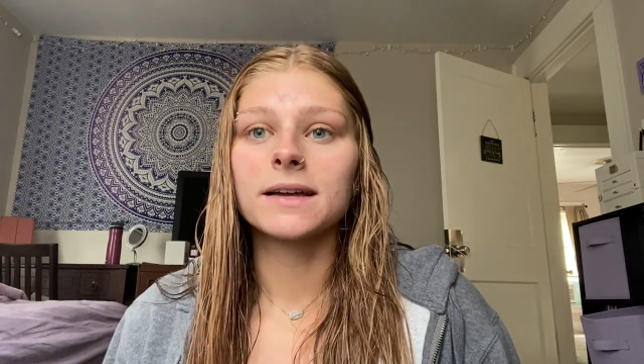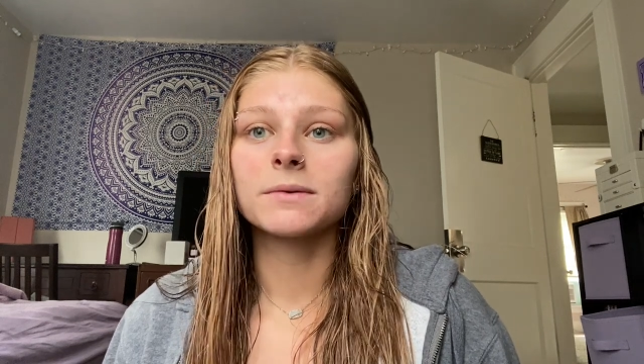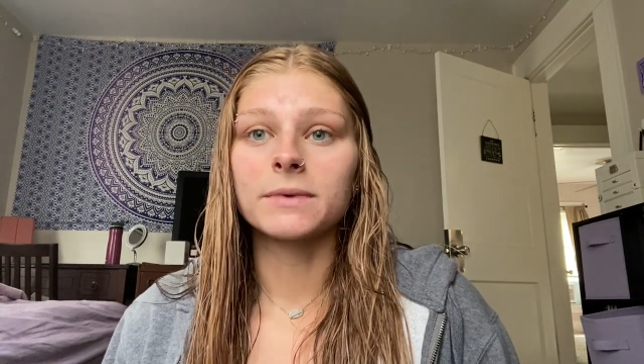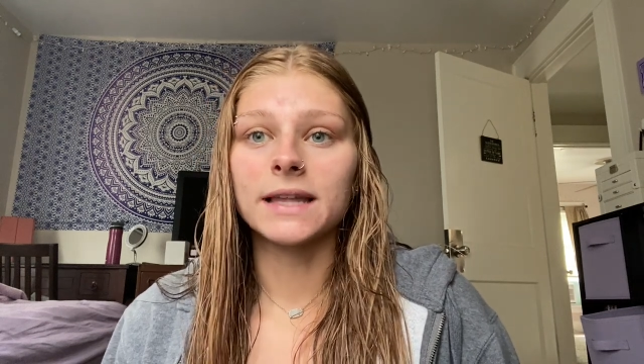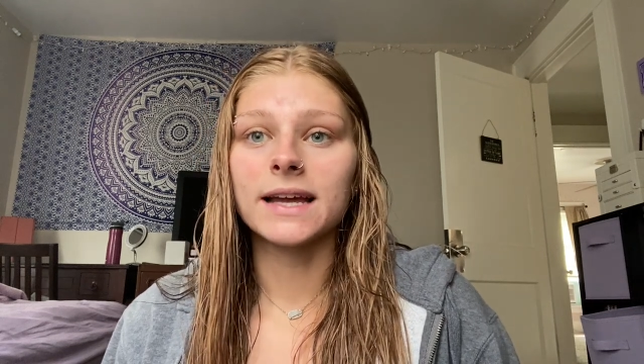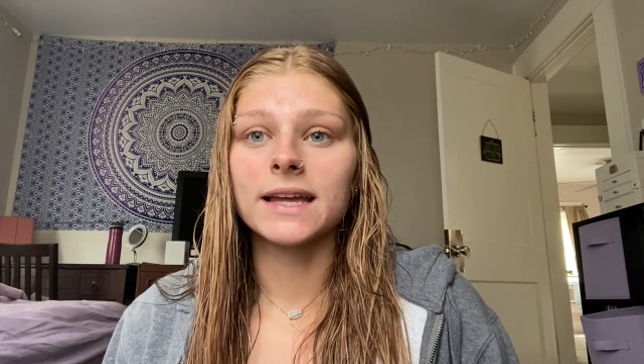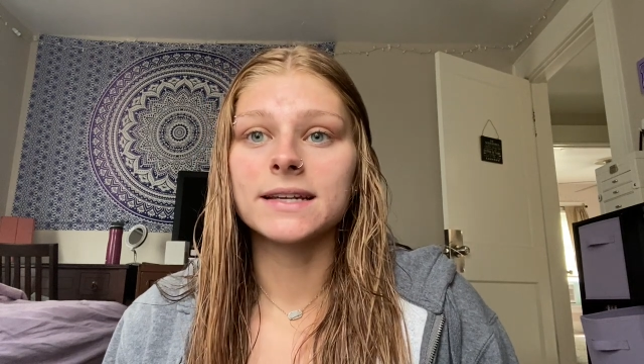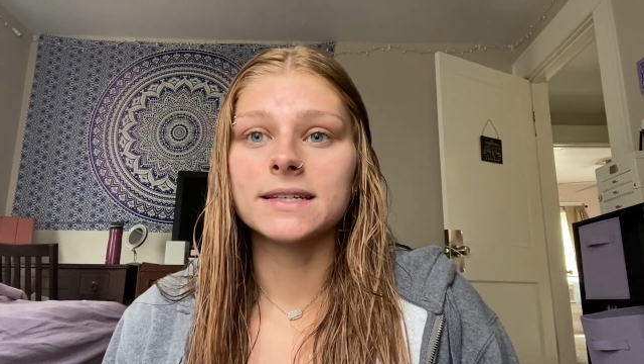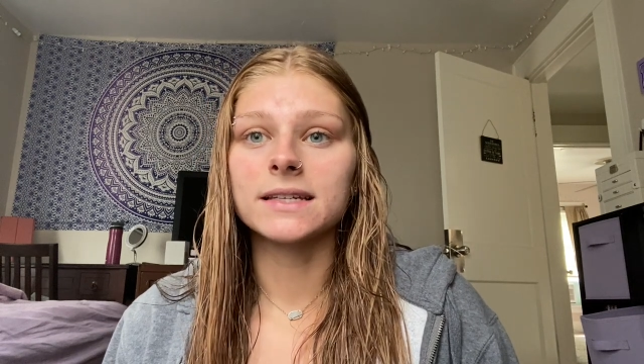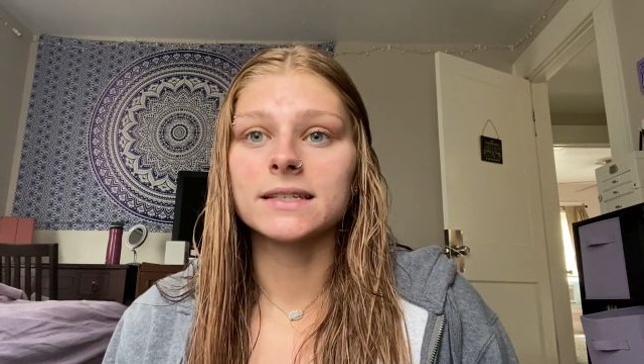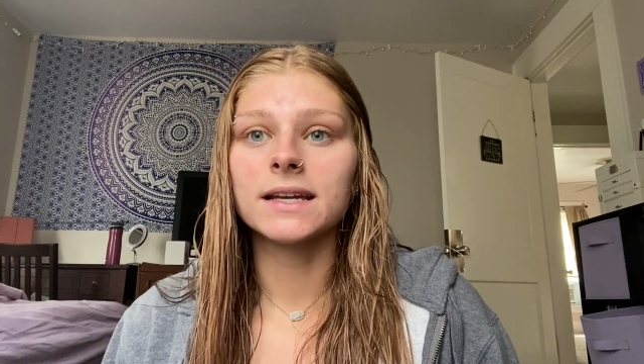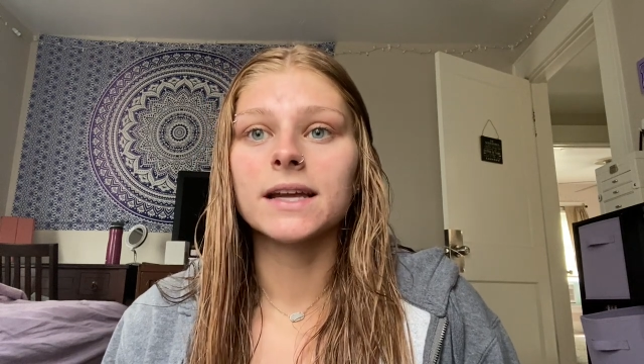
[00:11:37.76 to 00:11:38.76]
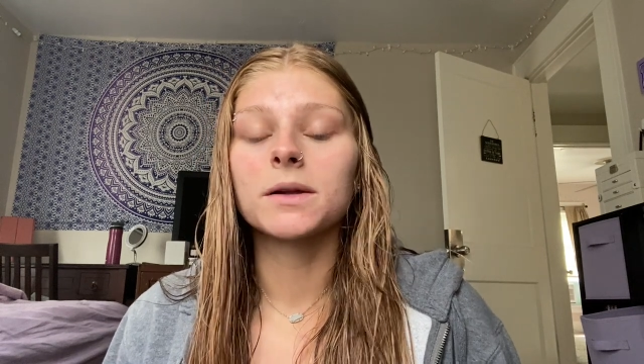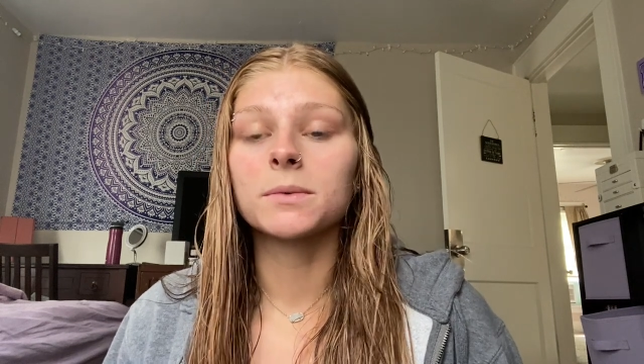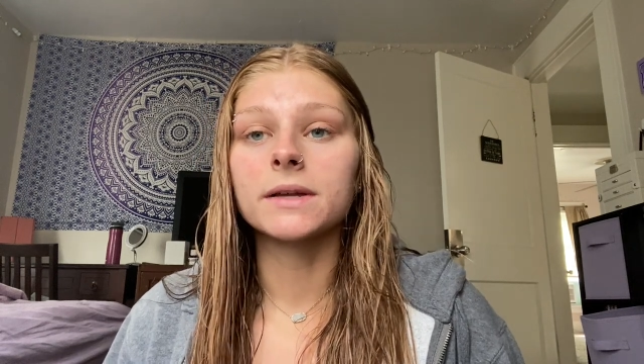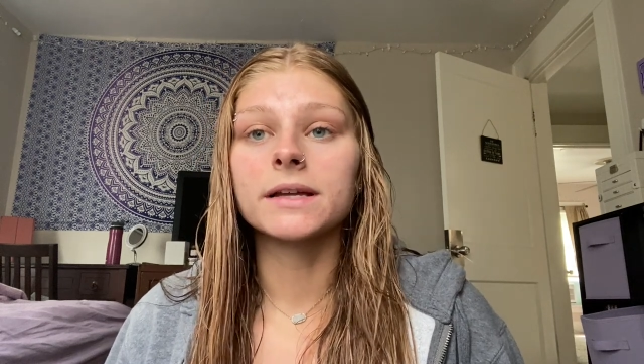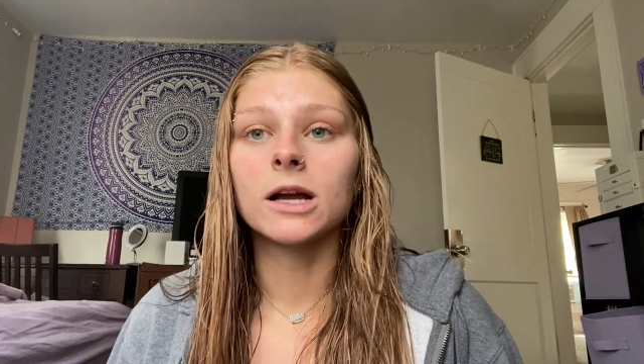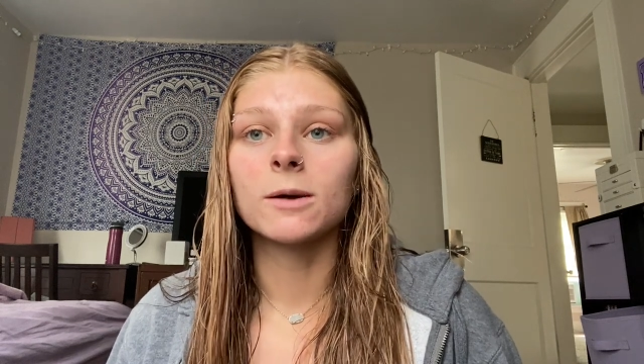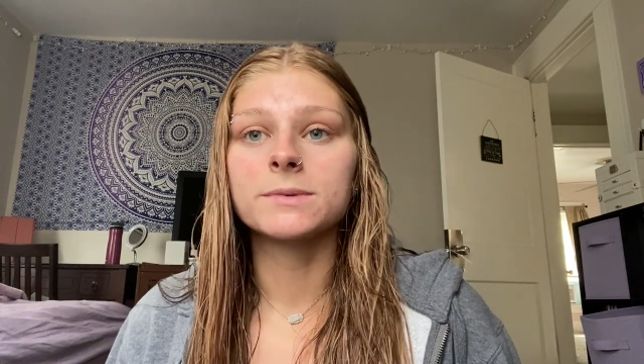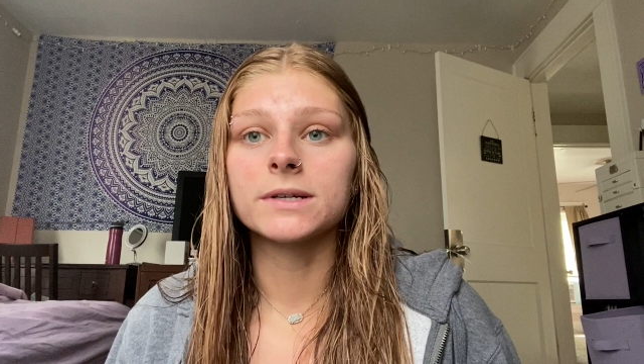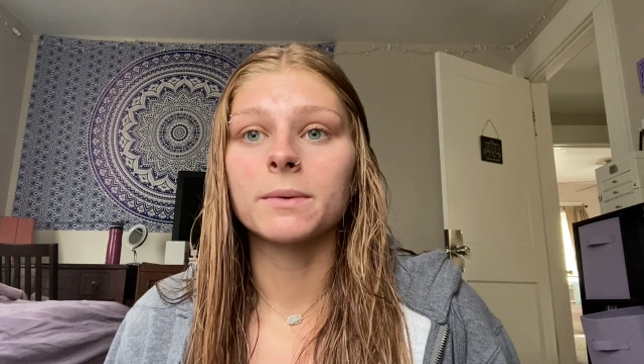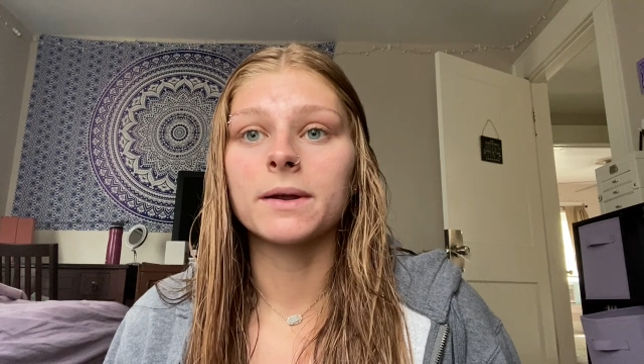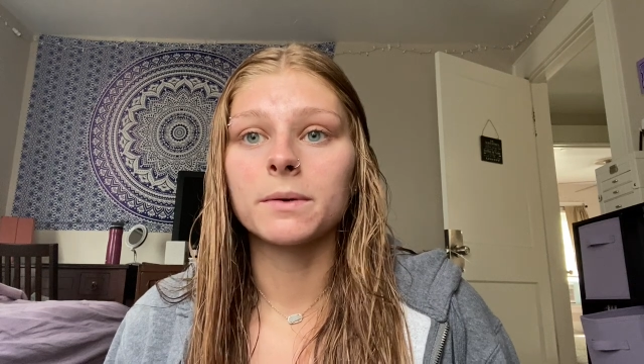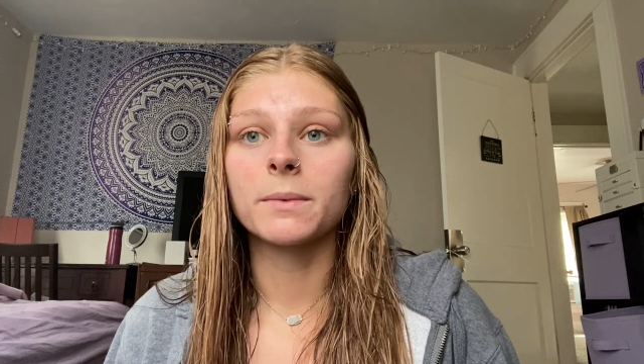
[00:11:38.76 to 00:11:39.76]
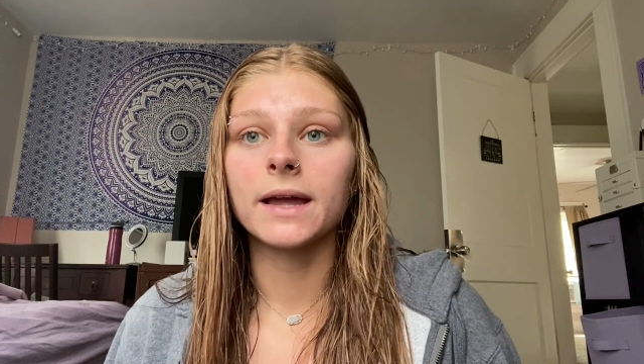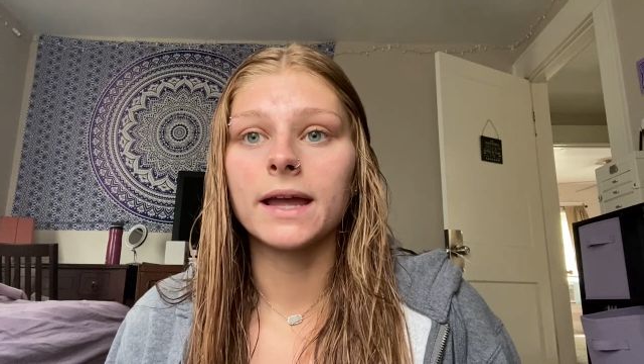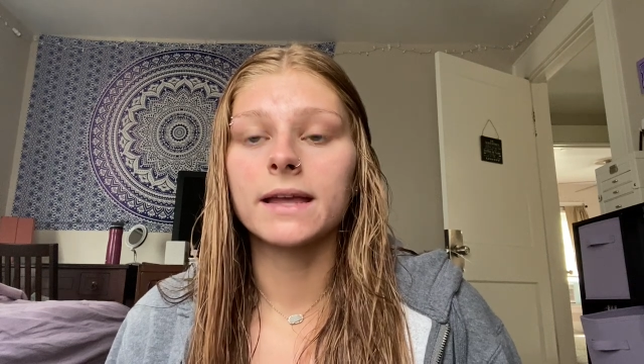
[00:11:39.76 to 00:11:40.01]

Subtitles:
When that kicked in, like it really helped, it went away.